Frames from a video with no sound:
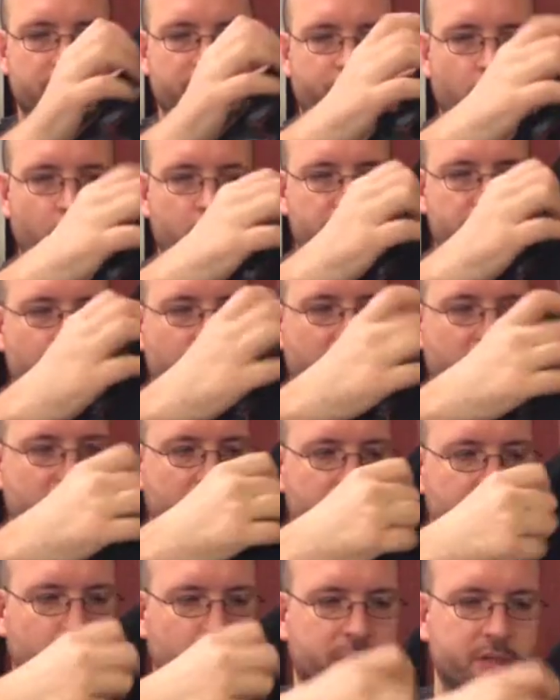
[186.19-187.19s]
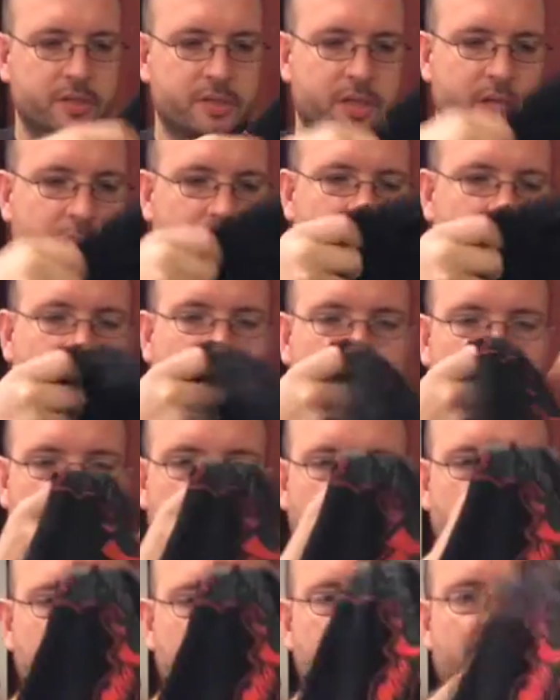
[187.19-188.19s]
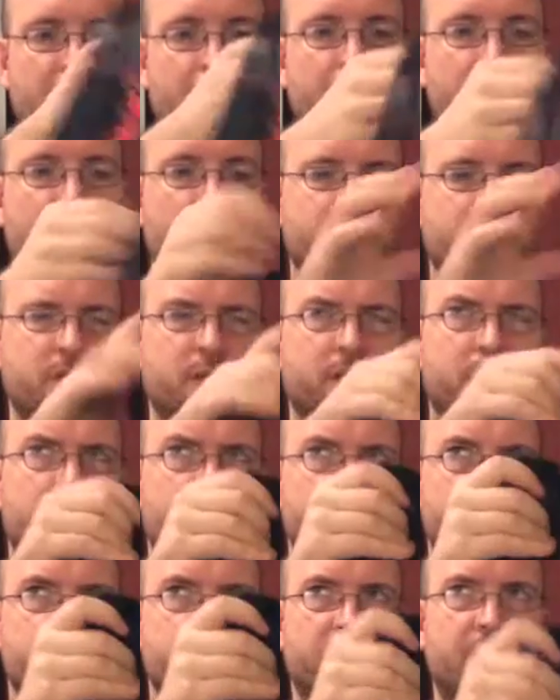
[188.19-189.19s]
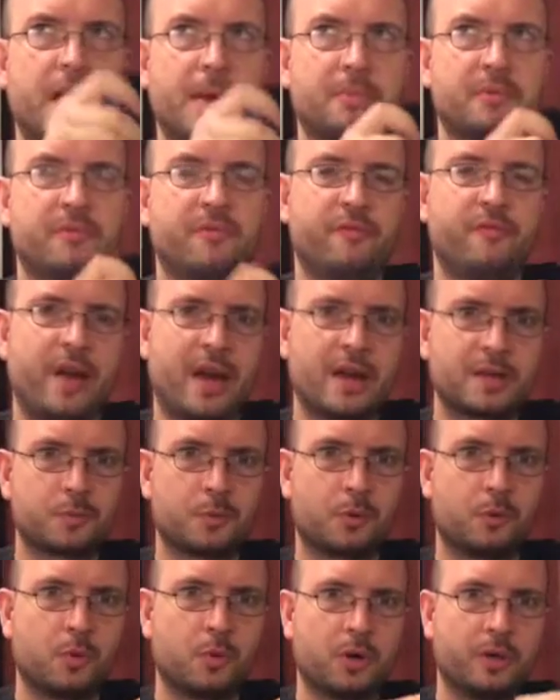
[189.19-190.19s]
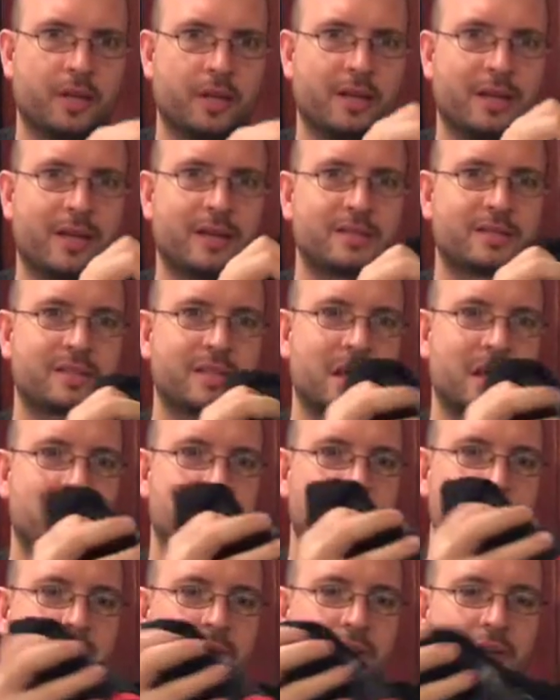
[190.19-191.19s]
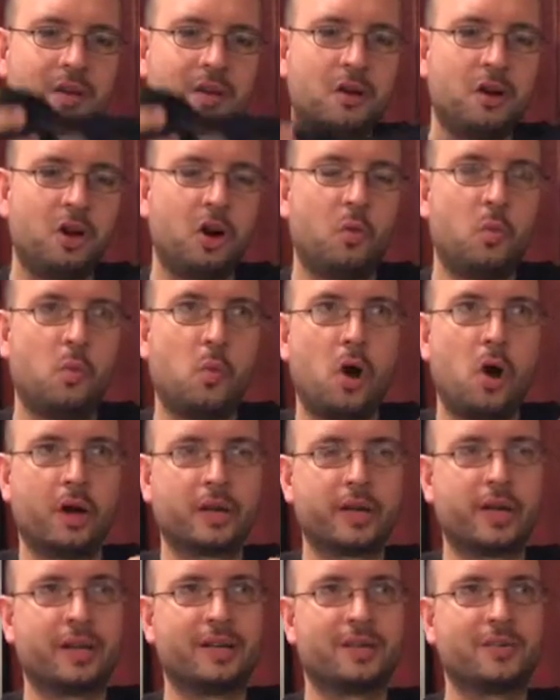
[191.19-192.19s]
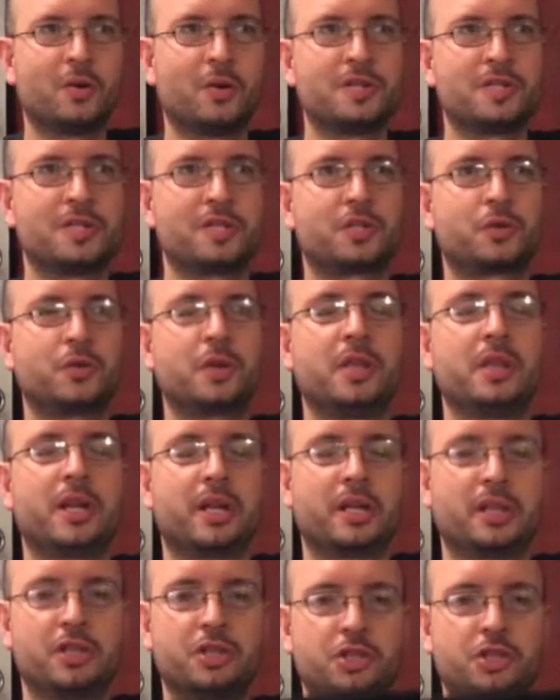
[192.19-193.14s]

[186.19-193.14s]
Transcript: Force Awakens ones that are already came out. There's a Captain Phasma one that has kind of her walking towards the screen like in the